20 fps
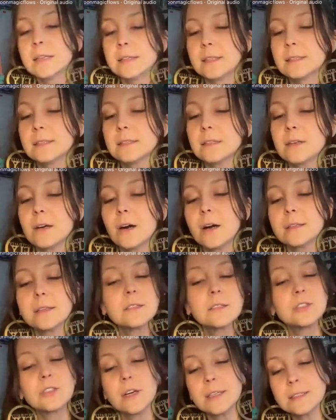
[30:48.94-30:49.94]
this is a call
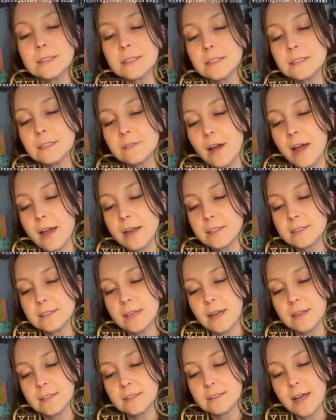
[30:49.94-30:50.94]
to trust in divine
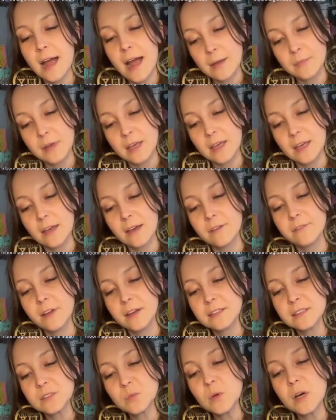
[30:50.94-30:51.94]
timing.
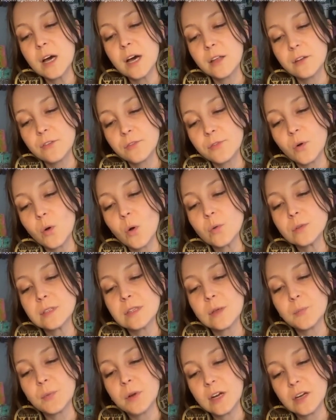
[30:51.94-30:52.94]
Events will unfold
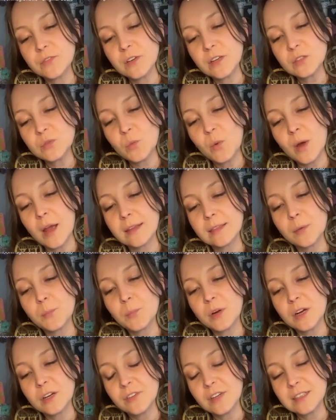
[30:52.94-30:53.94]
in the perfect way at the
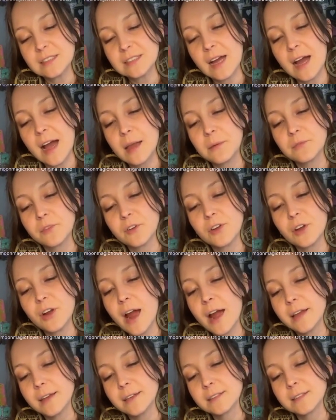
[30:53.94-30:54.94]
perfect time for your
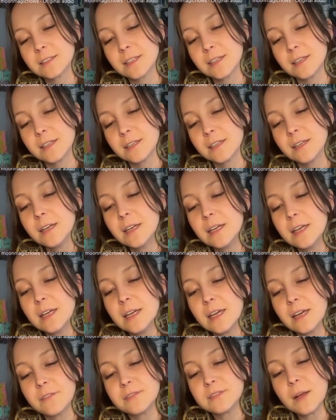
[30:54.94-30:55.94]
highest good.
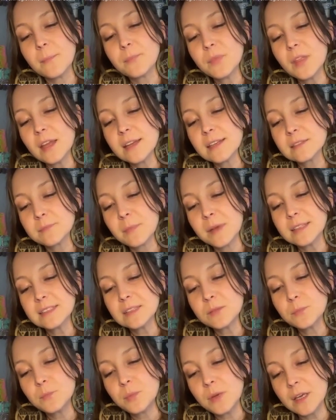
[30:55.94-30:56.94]
If something is
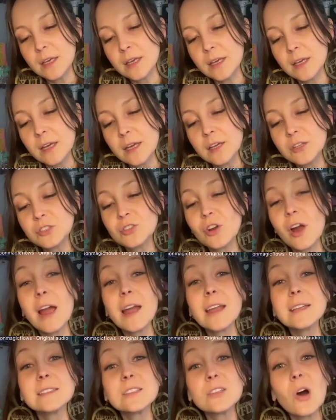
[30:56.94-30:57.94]
meant to be,
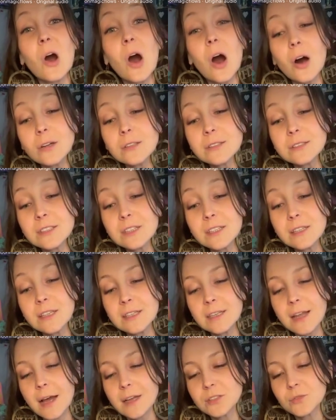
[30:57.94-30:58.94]
trying to alter
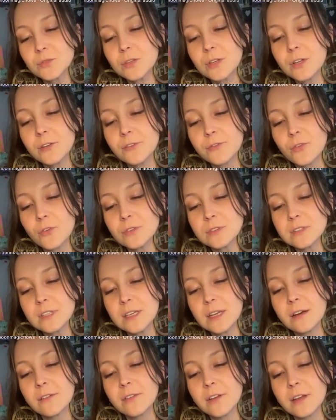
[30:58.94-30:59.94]
the natural
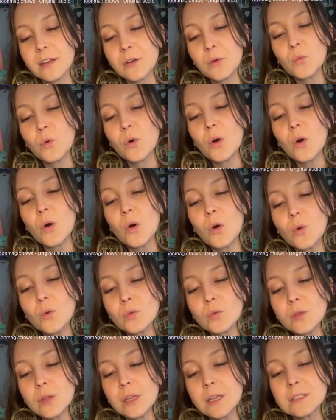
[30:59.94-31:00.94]
unfolding of it will
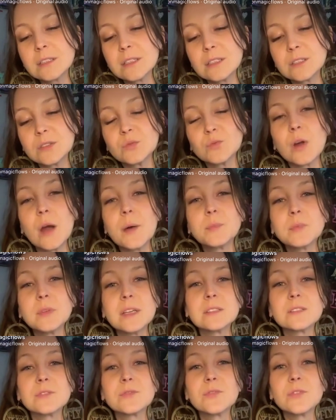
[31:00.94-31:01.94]
only disrupt
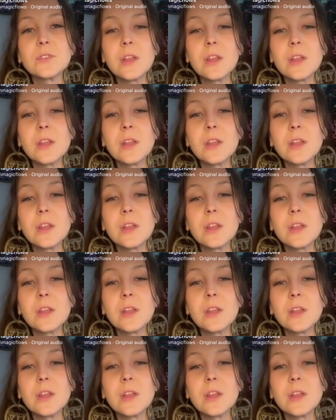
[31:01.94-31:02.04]
its